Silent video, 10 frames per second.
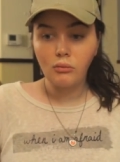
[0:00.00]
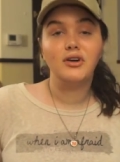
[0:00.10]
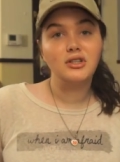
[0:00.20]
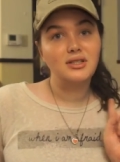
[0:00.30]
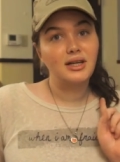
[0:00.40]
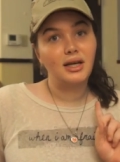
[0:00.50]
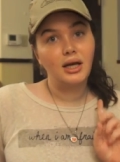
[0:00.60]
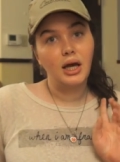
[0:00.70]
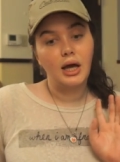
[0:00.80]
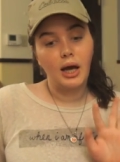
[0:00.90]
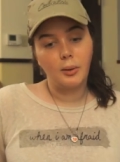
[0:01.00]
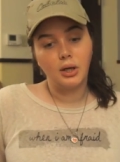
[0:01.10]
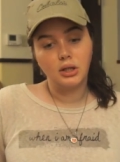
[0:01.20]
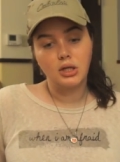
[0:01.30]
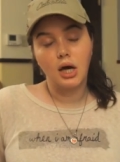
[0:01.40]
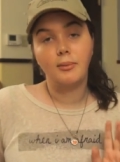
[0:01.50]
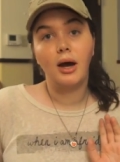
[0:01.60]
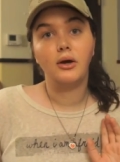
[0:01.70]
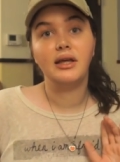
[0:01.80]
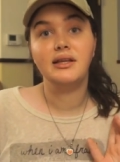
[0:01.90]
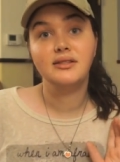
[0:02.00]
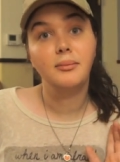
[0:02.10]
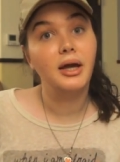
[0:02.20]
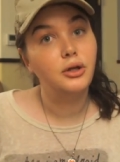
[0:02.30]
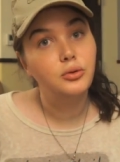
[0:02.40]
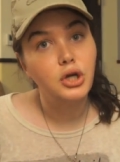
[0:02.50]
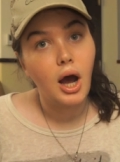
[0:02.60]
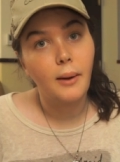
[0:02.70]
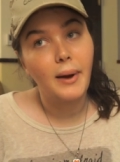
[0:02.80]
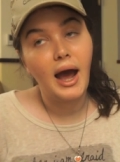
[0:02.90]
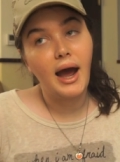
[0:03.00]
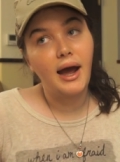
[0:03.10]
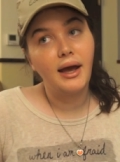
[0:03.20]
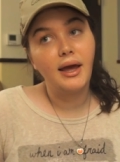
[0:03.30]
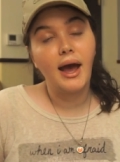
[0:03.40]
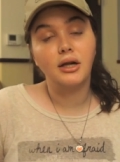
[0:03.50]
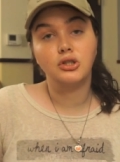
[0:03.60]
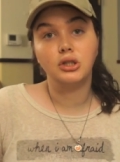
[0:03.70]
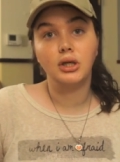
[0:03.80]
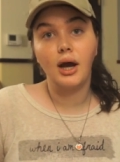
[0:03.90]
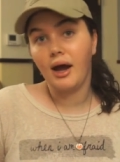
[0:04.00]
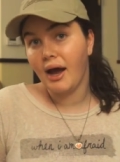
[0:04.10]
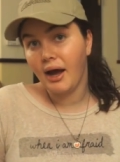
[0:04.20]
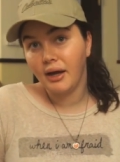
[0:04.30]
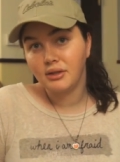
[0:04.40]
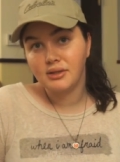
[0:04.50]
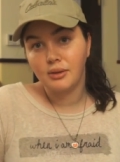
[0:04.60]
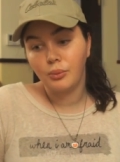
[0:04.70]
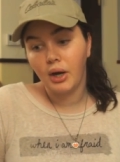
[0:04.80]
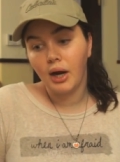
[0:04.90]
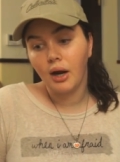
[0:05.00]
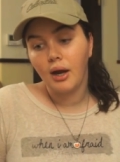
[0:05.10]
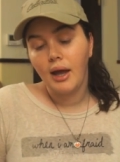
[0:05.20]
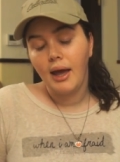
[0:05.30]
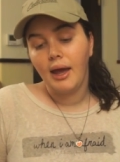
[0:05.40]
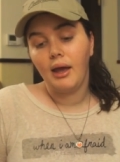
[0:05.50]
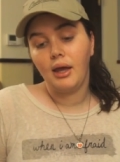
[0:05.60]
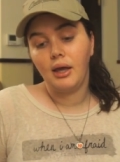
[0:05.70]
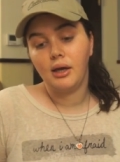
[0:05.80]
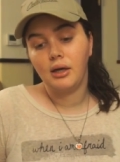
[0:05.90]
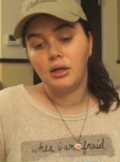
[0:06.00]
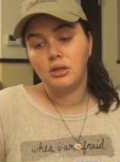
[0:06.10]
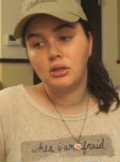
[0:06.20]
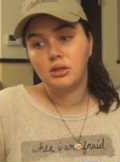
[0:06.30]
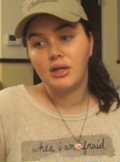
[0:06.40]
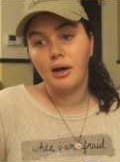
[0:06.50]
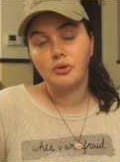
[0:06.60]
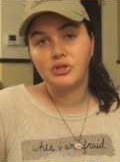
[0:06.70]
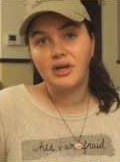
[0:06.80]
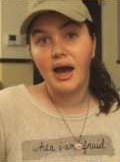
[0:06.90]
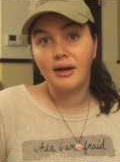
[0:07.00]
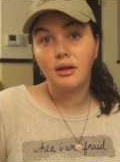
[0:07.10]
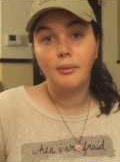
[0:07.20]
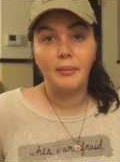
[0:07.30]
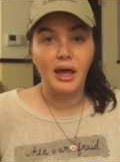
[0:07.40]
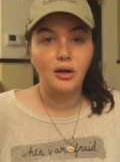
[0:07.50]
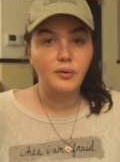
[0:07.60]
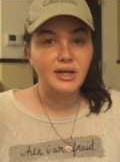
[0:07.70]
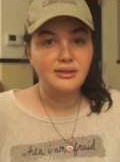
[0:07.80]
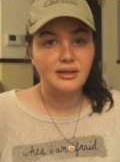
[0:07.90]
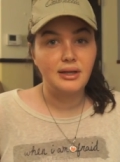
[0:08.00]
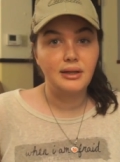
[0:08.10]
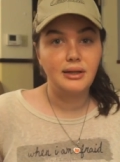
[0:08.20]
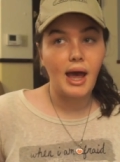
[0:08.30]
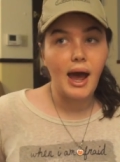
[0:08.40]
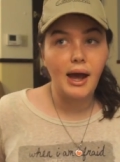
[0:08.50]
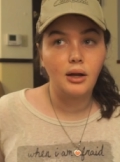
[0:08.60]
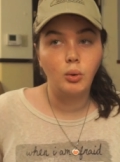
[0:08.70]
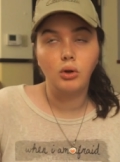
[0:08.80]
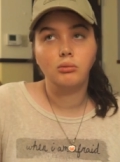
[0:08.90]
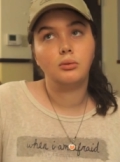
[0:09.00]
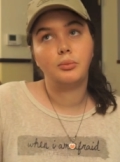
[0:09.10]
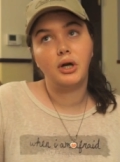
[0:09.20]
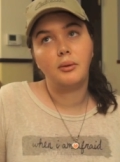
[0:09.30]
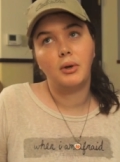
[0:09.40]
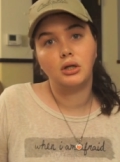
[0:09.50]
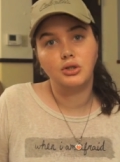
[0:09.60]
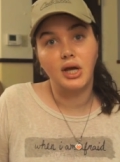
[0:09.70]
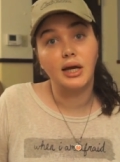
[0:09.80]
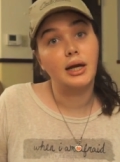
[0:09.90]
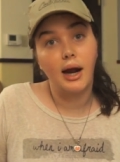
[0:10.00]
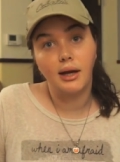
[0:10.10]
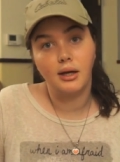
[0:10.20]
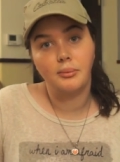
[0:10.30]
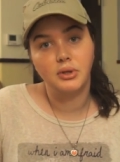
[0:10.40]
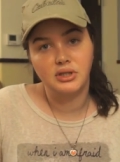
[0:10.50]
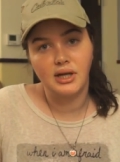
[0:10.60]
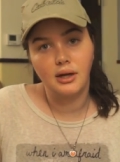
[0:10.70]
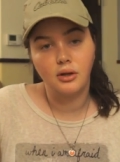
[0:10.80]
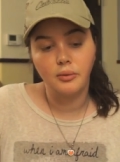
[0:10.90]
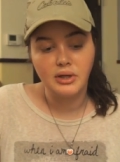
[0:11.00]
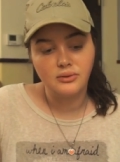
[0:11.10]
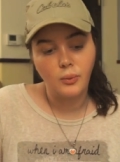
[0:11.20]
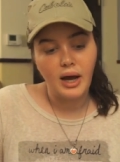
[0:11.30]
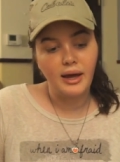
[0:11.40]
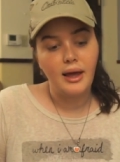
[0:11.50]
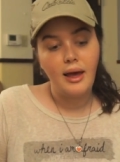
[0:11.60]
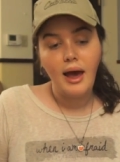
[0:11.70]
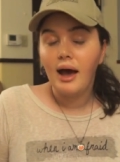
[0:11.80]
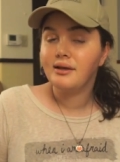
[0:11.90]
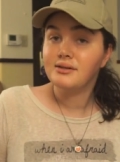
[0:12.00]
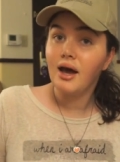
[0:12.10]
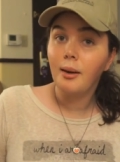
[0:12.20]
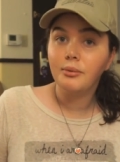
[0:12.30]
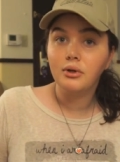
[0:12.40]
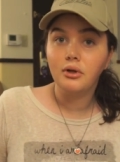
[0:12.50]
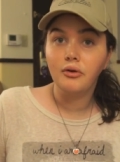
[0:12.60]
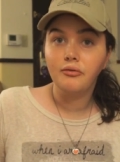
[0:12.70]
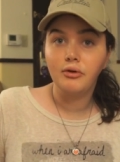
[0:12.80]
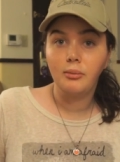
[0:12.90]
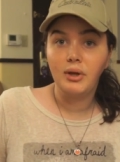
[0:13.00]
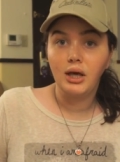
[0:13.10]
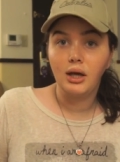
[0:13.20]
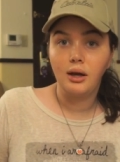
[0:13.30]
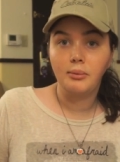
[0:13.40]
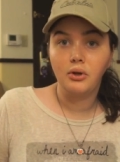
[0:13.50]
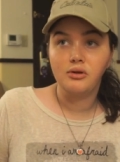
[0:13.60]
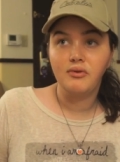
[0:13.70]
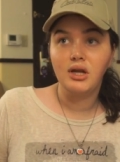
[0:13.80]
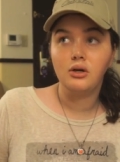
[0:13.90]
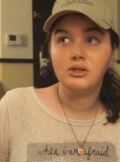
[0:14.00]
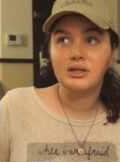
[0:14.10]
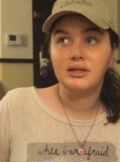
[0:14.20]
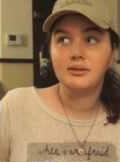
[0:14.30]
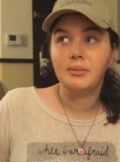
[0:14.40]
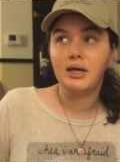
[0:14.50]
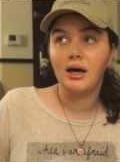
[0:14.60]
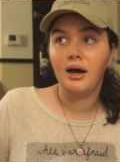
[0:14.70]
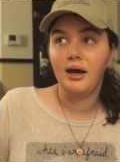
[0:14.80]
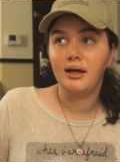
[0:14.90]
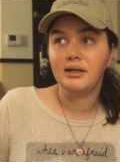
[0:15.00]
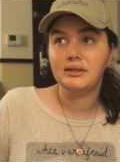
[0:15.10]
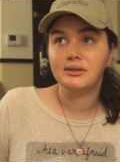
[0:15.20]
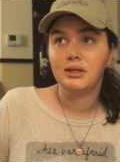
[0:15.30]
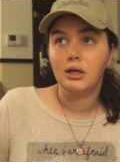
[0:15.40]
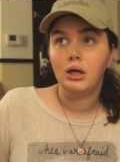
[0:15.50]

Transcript: first thing I wanted to talk about is my new job. I actually got hired somewhere, and that was kind of the main reason that, well, pretty much like 90% of the reason why I stopped filming and uploading videos is because